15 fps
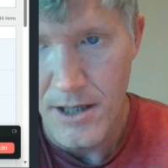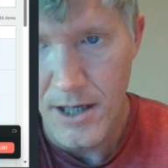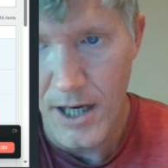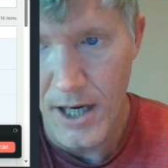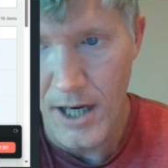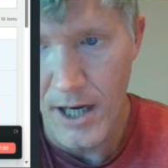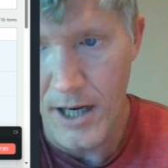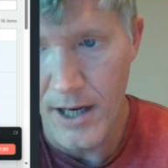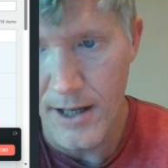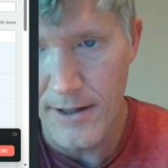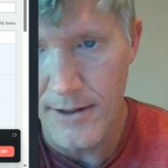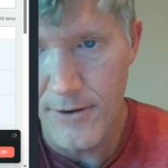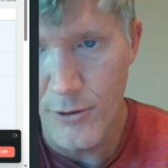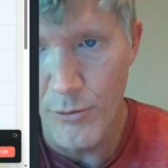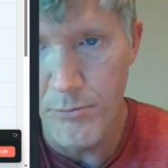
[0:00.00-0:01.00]

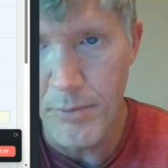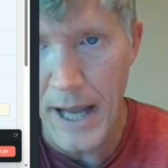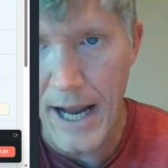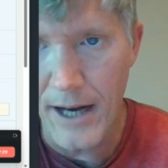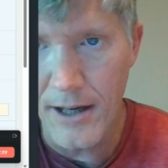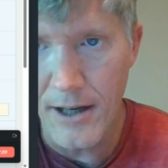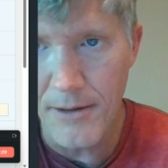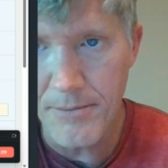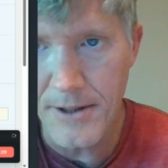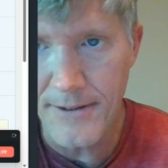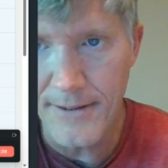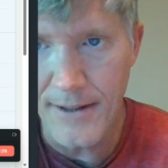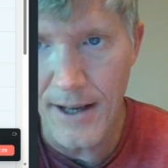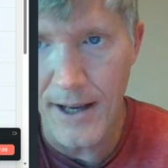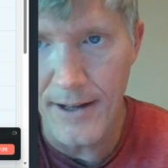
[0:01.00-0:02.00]
And to back up the
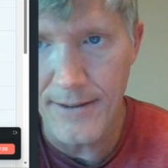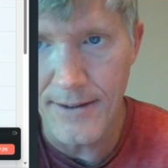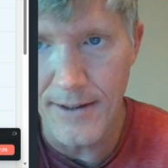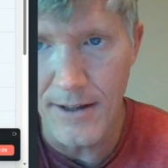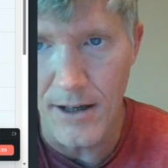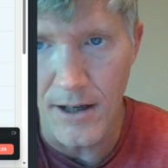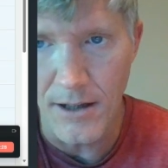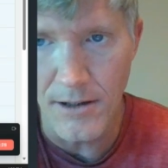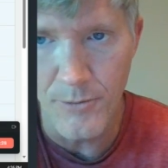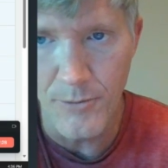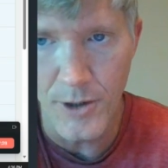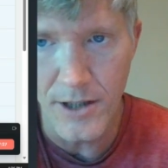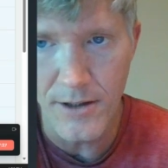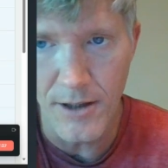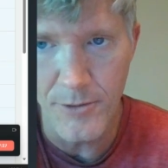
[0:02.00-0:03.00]
site, see
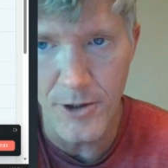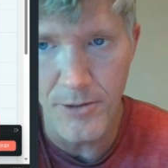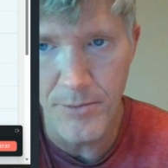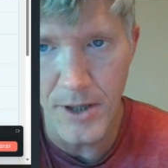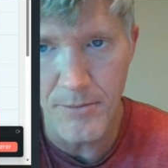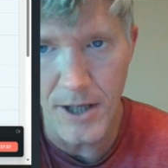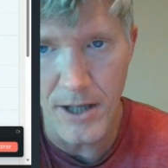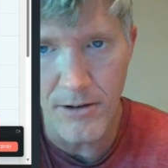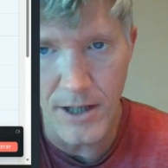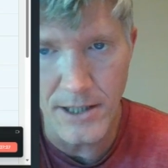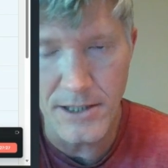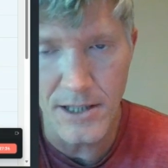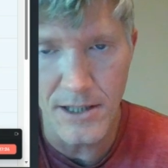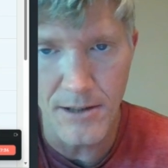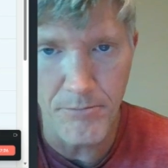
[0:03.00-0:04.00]
all-in-one WP
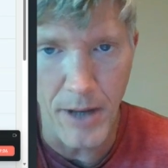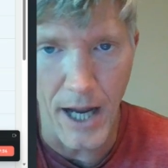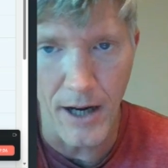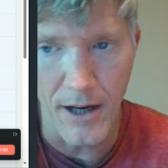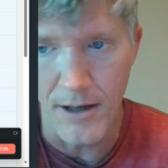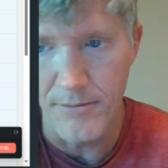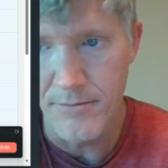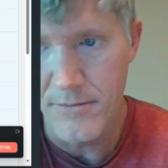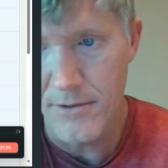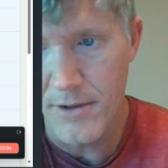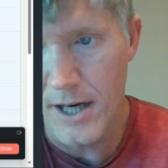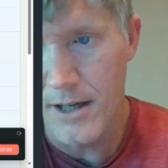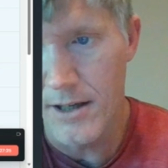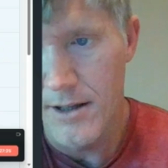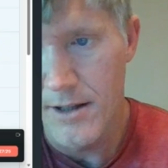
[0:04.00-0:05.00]
migration and backup,
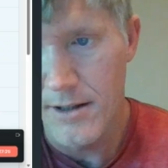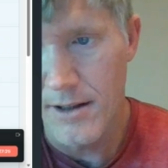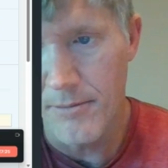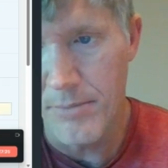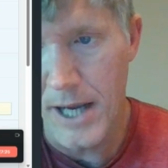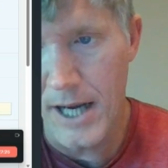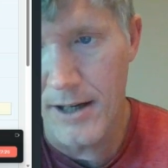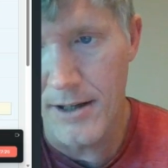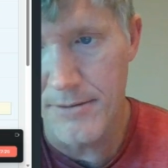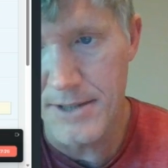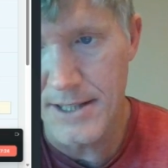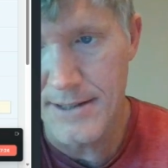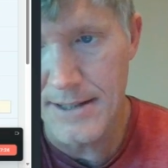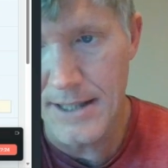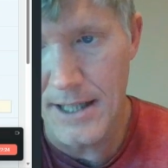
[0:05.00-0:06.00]
right? To back up
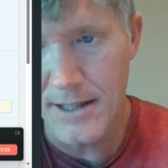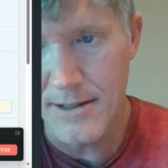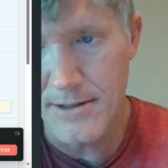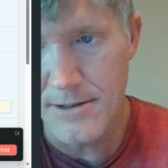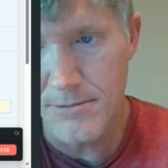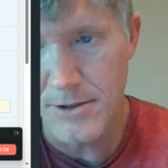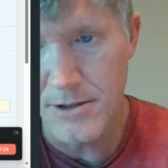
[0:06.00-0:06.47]
the site, this is what